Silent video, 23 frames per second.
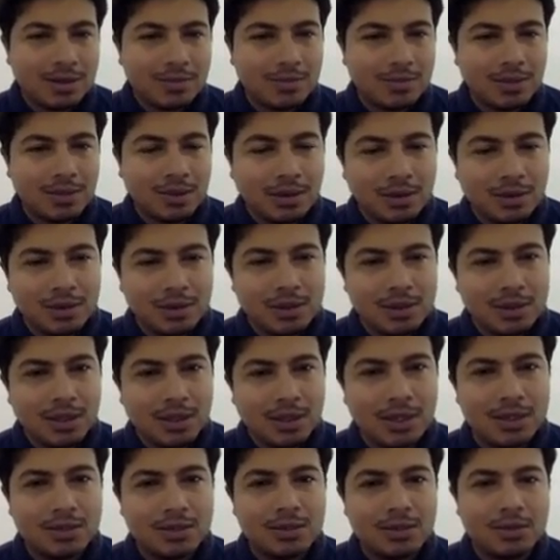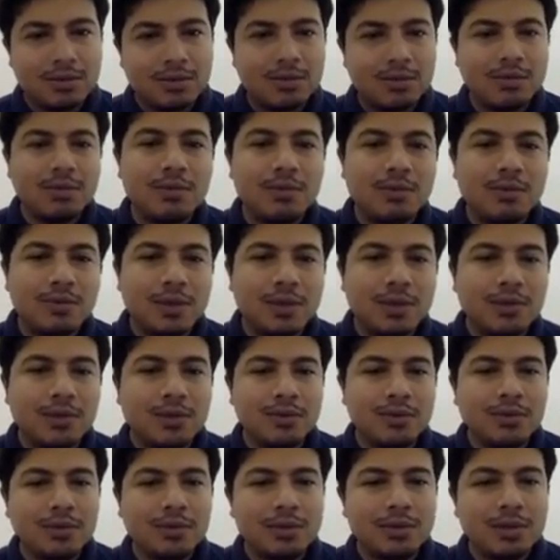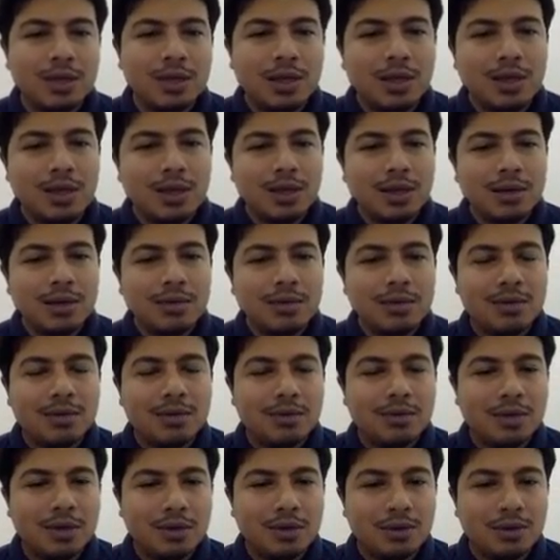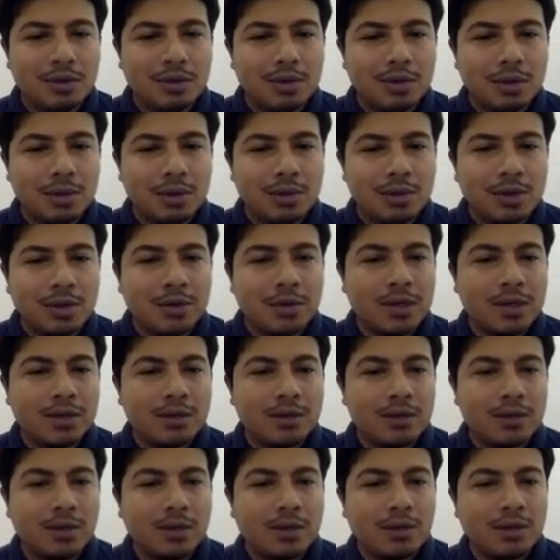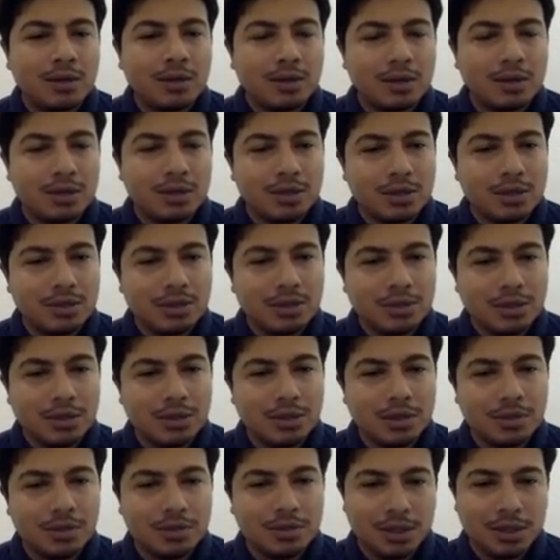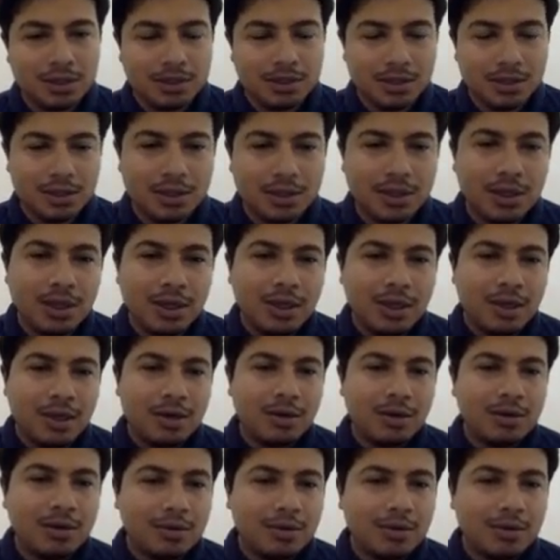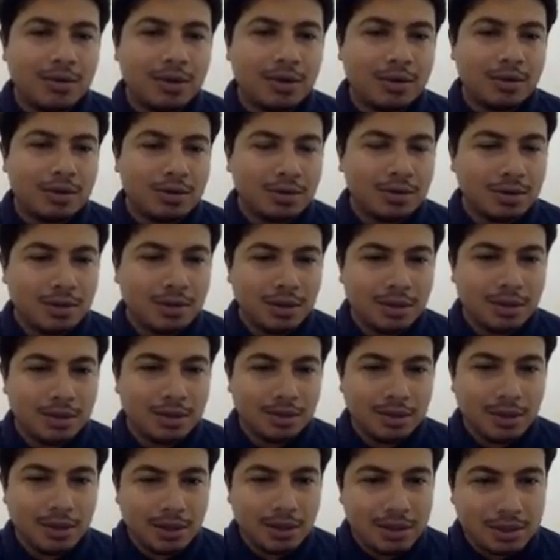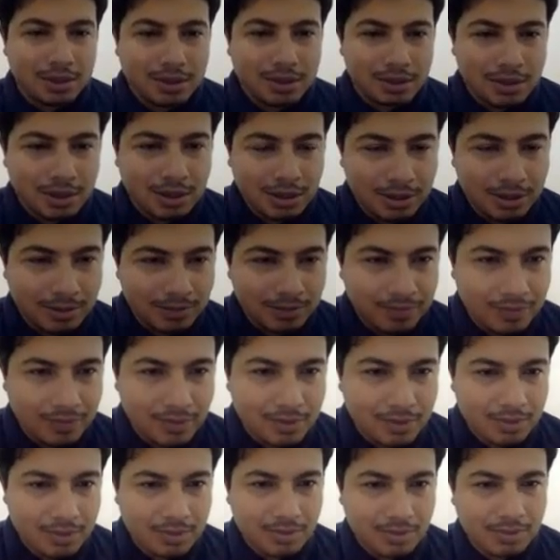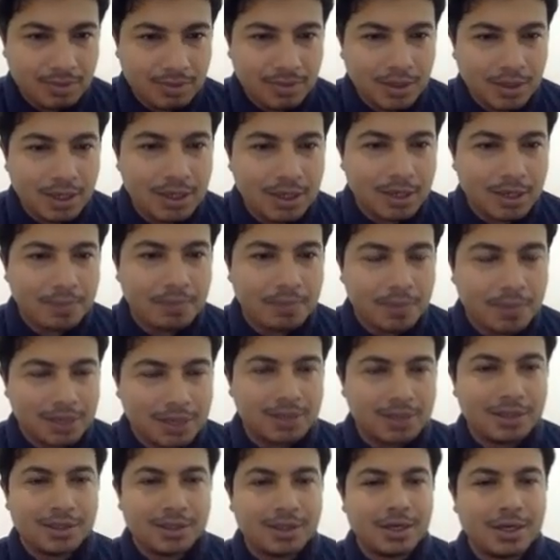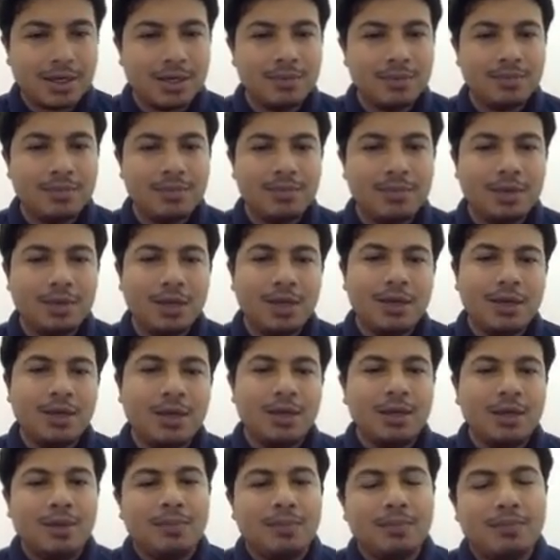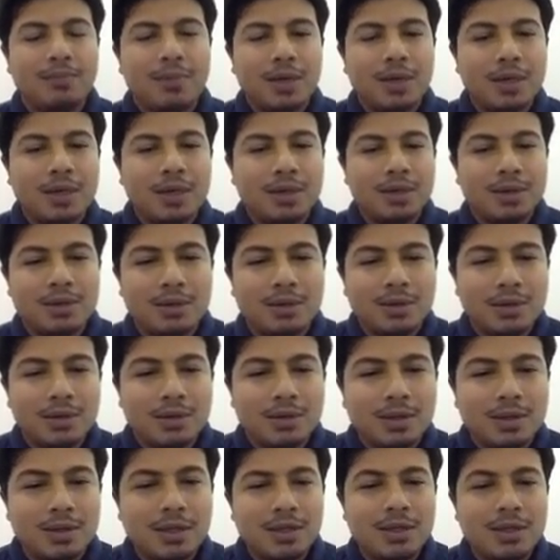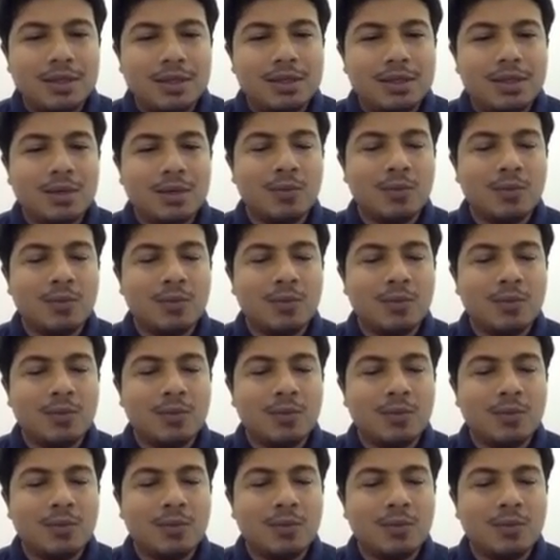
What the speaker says: because that is the rule when you use when you talk about unreal conditional in the present. Although we talk, it is in the present time, but it is a